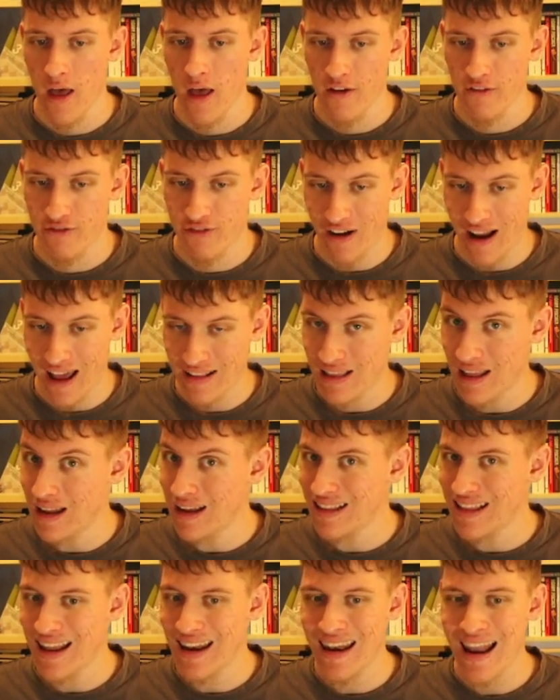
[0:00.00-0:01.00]

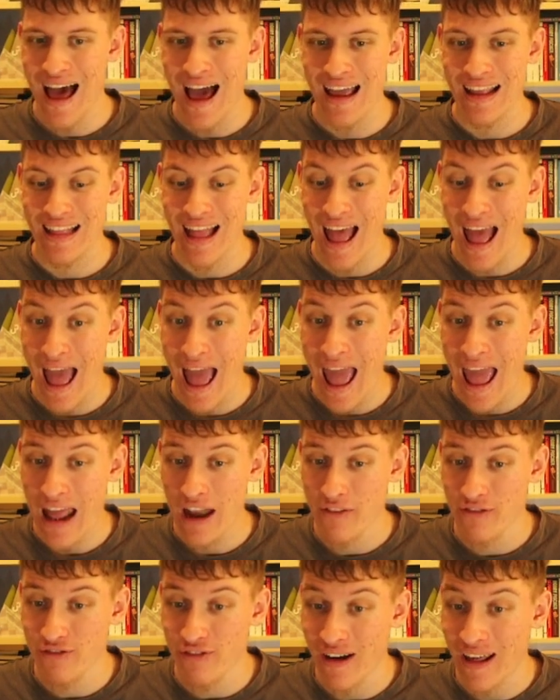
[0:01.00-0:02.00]
threatening the knight
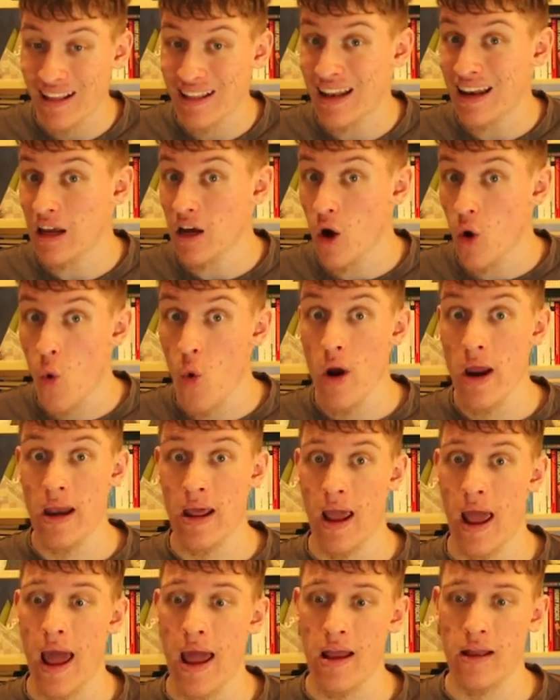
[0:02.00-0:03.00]
and threatening queen
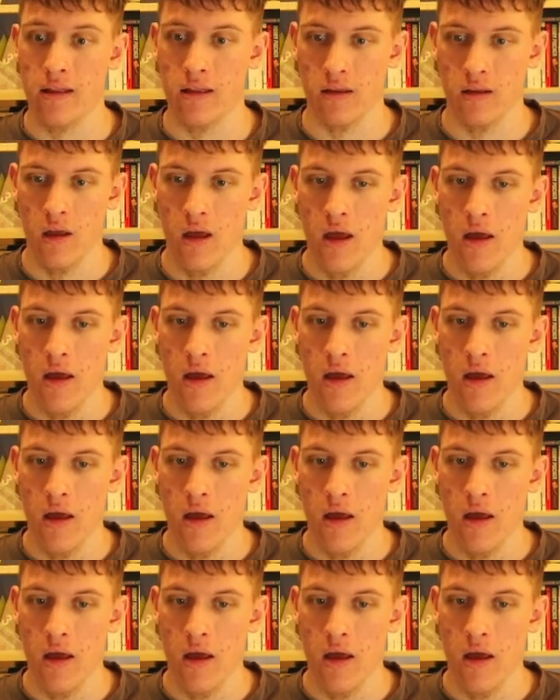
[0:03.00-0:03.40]
e8.